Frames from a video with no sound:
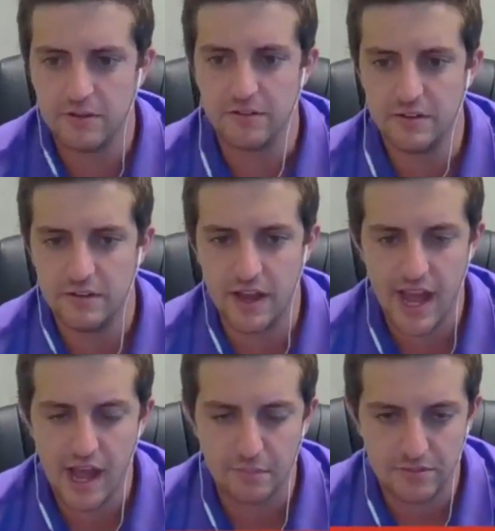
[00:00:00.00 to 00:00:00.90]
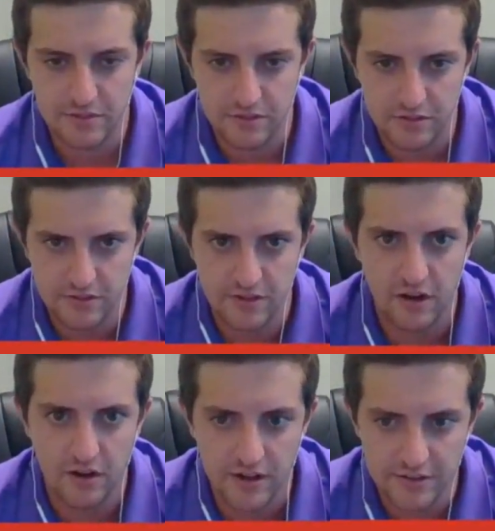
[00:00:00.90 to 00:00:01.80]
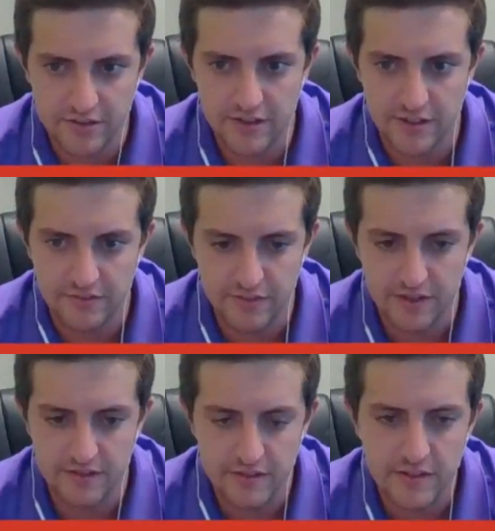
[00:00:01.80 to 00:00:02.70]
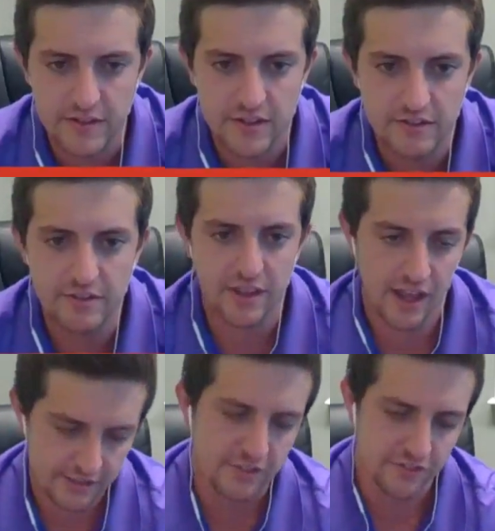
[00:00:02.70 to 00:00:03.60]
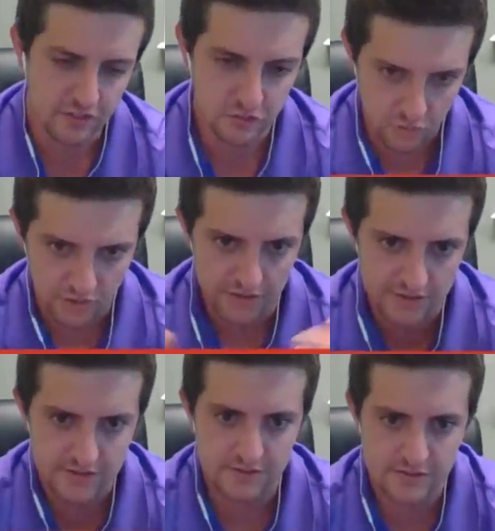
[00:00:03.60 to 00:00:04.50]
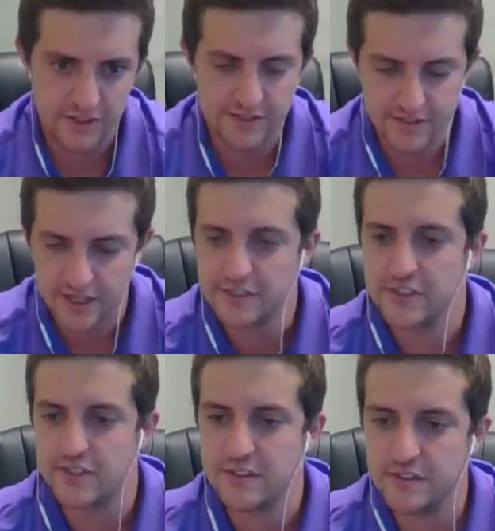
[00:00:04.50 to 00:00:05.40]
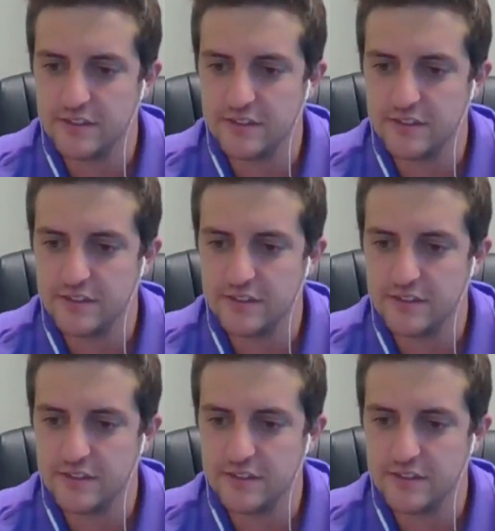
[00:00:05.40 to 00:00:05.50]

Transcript: your apps you're using are HD. If they ask you for those words, it's HD.